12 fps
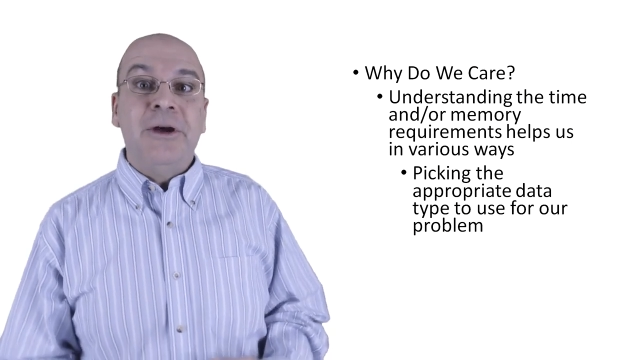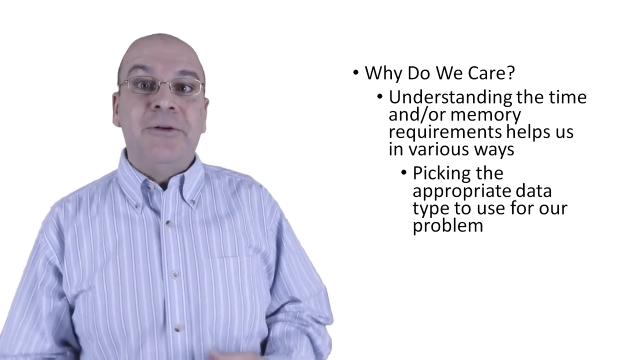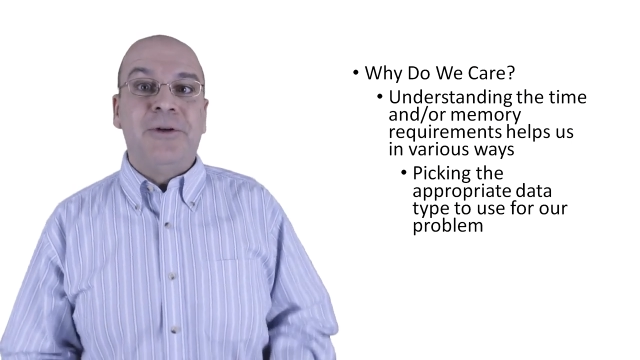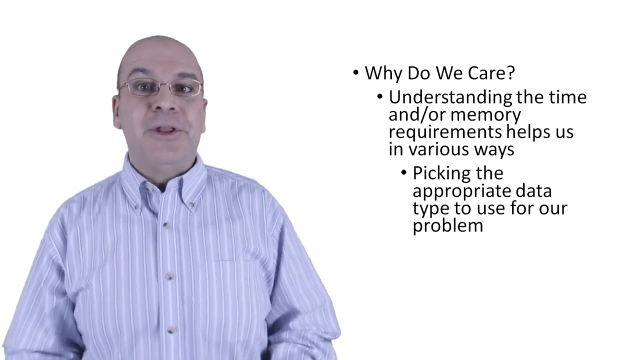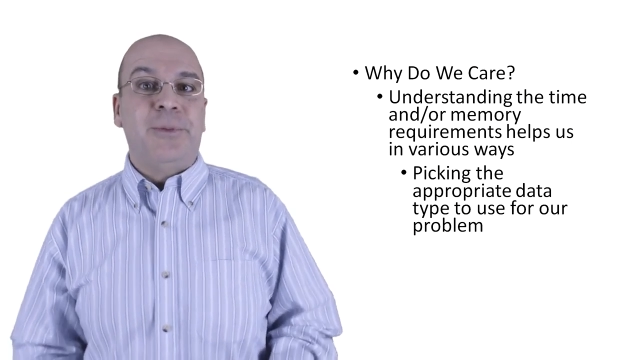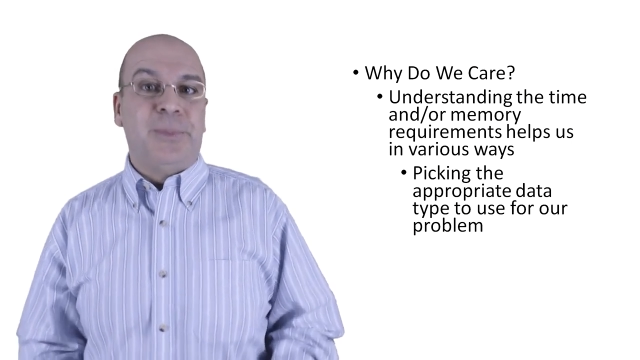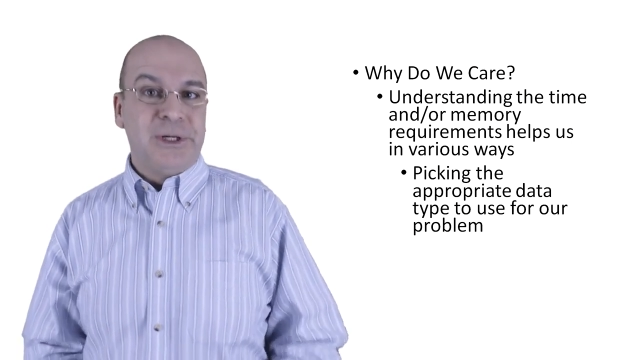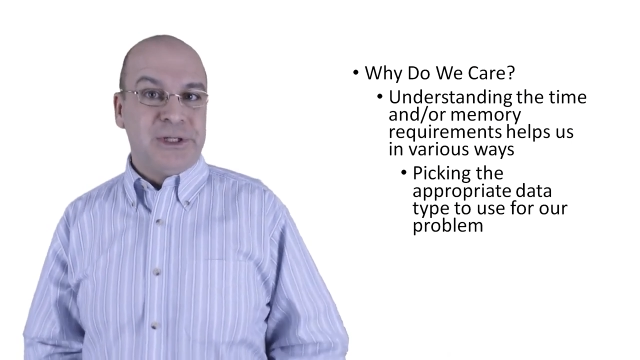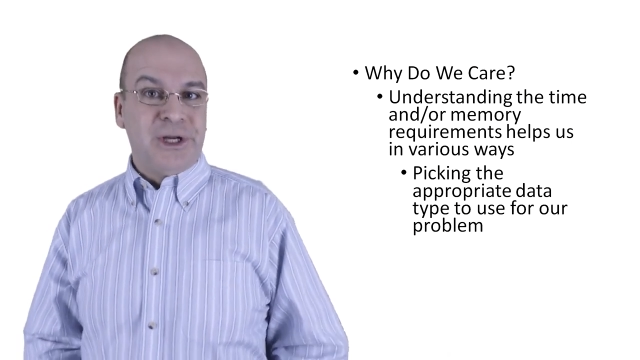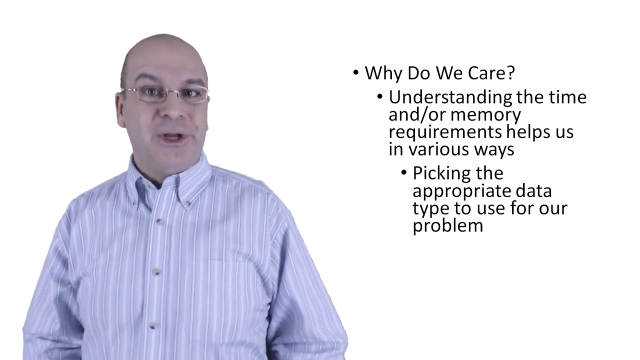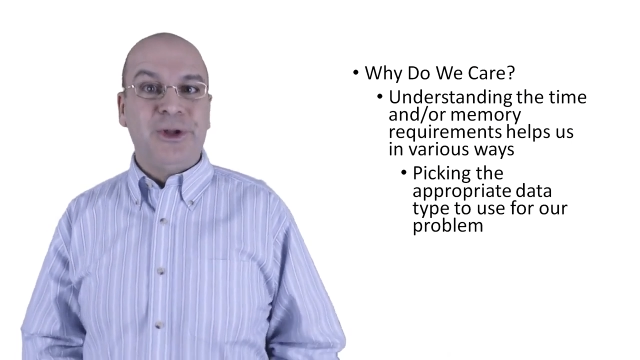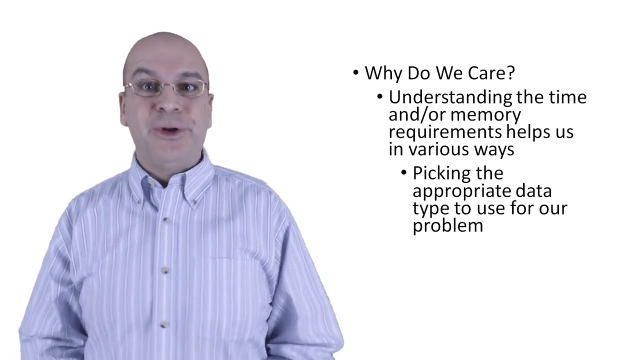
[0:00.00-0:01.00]
for the
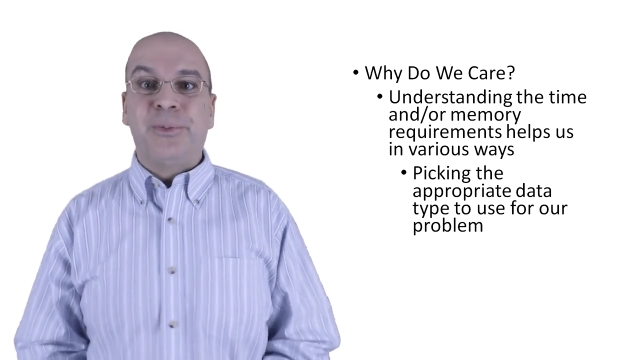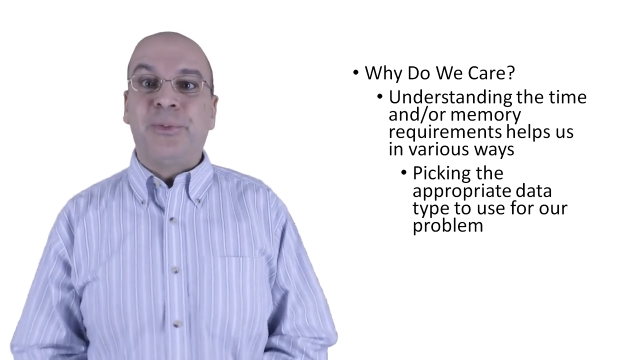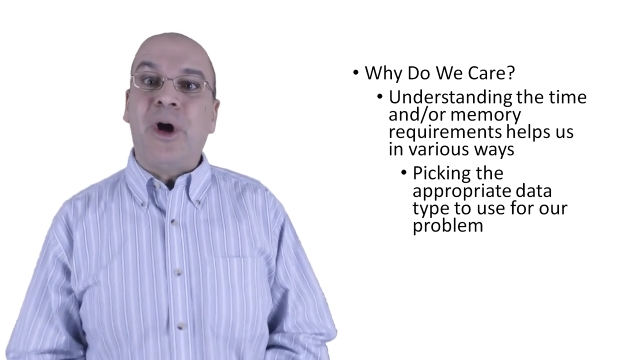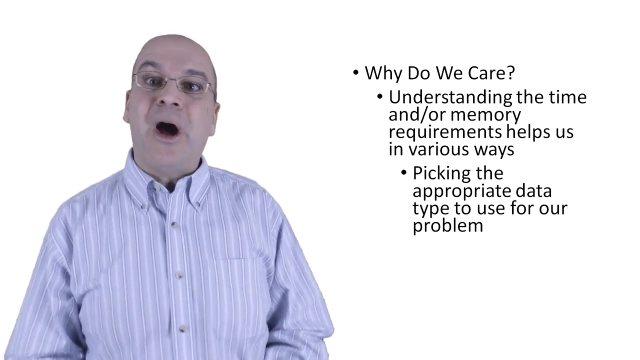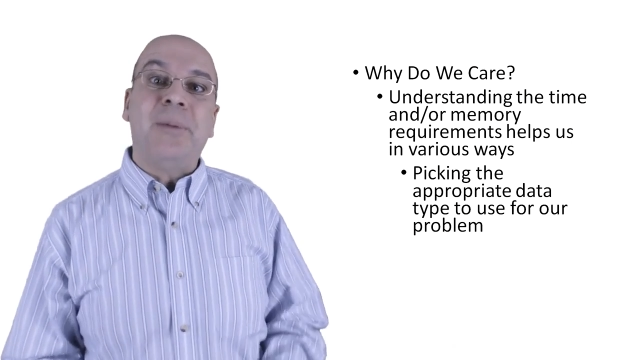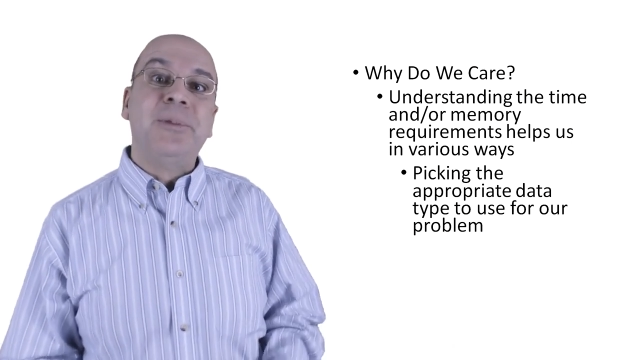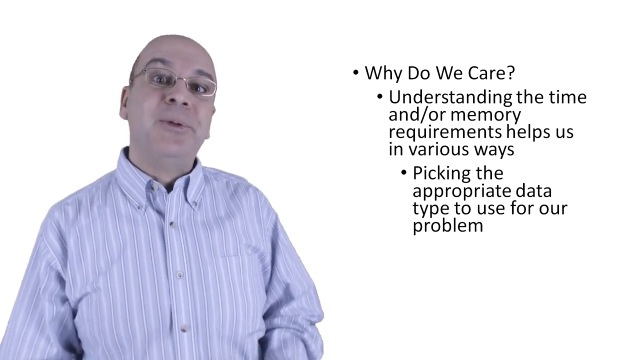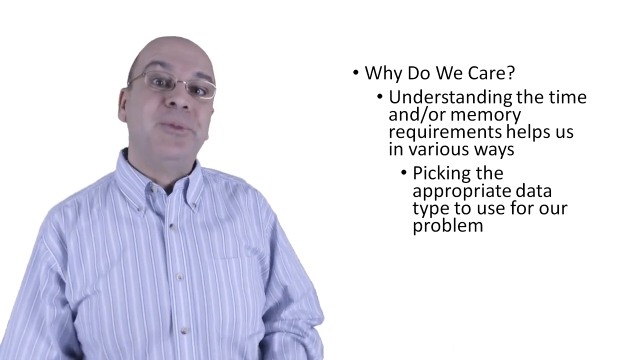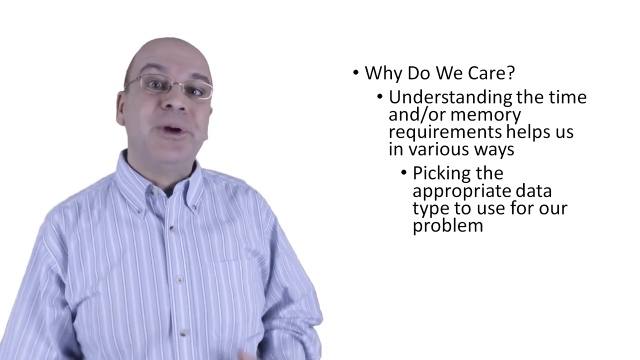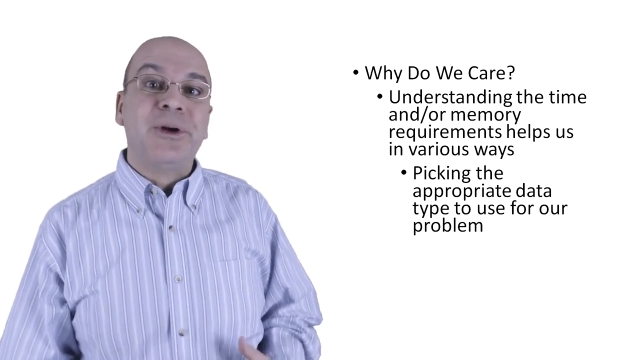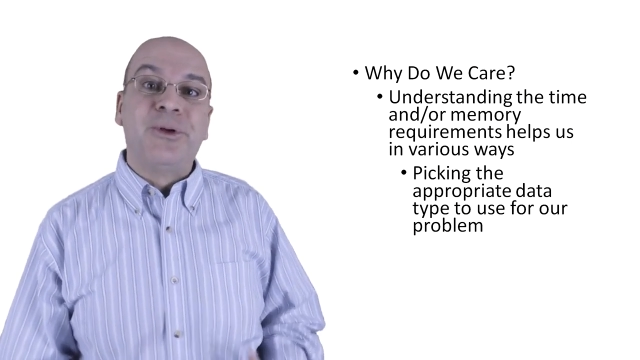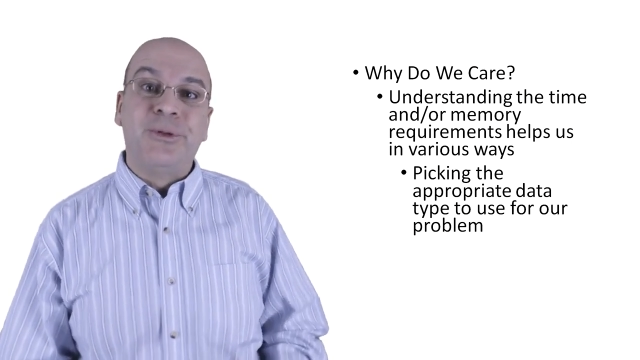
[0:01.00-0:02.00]
particular problem
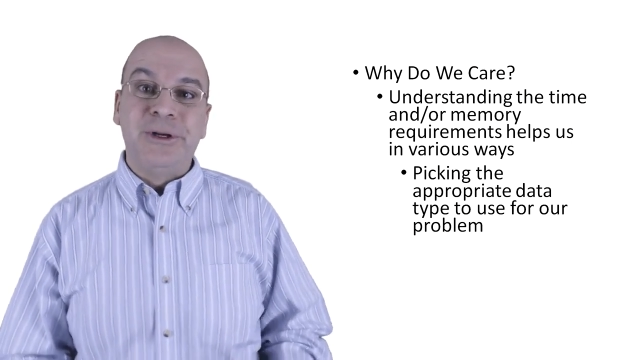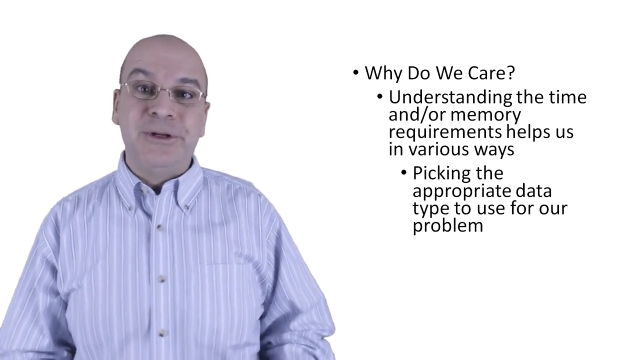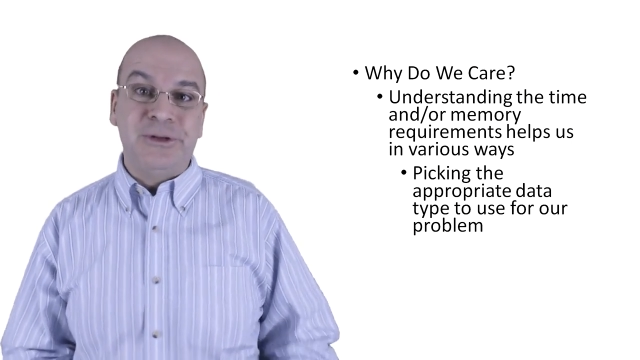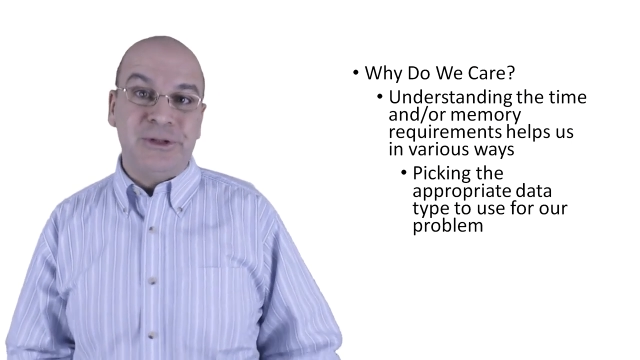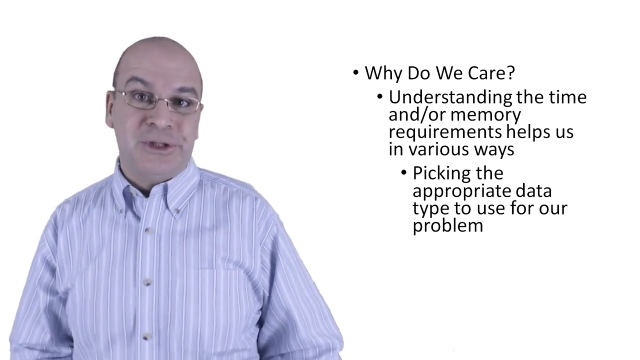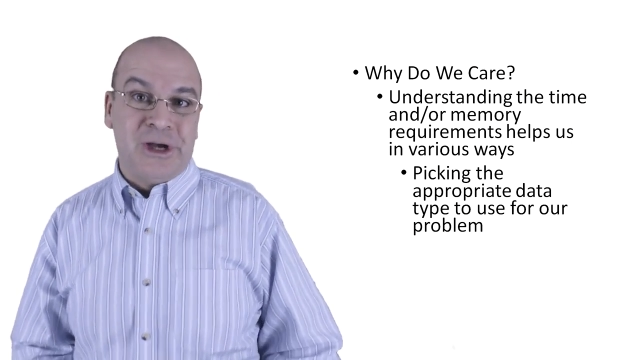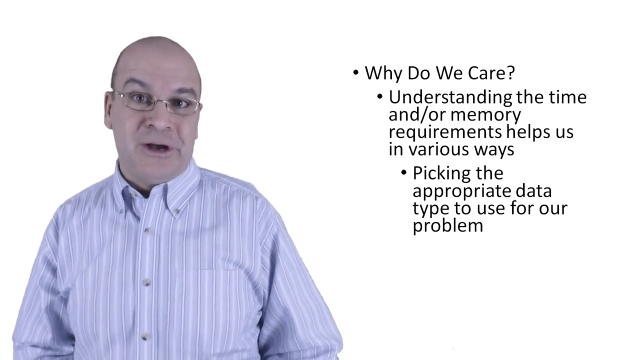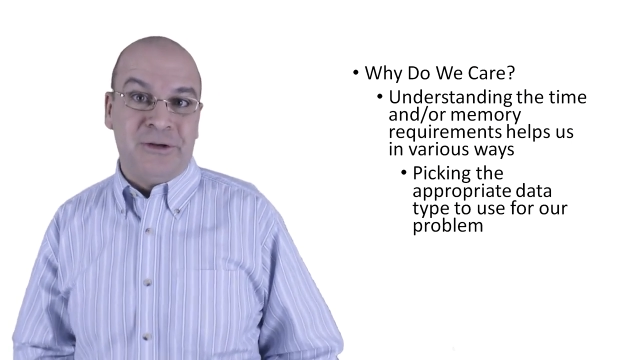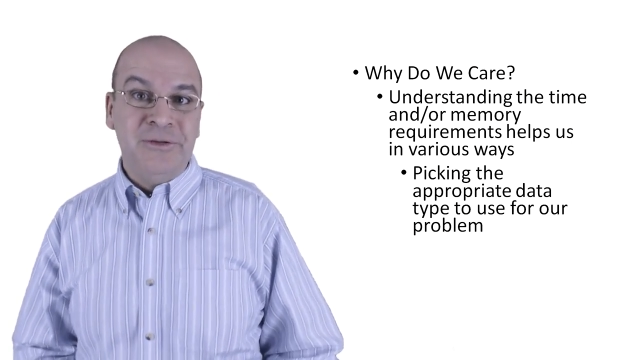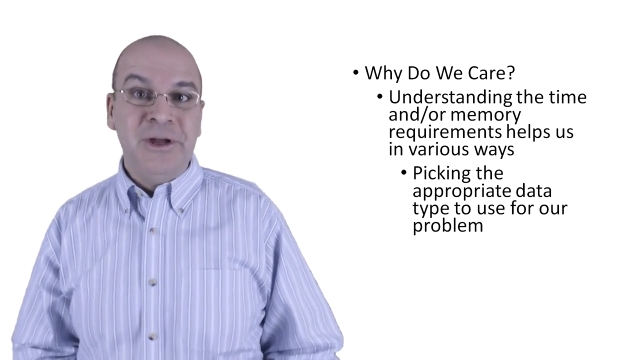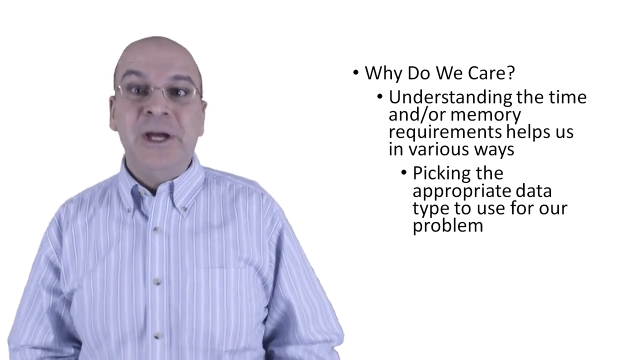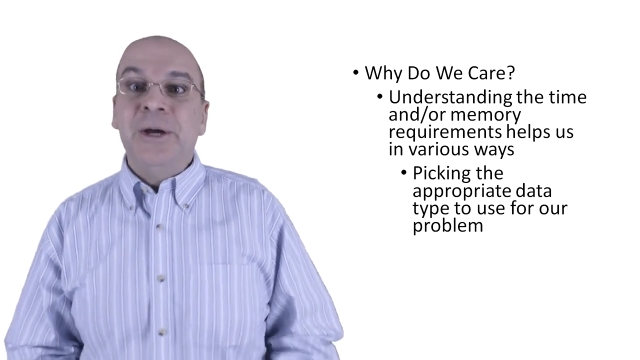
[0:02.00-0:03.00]
we're going to solve,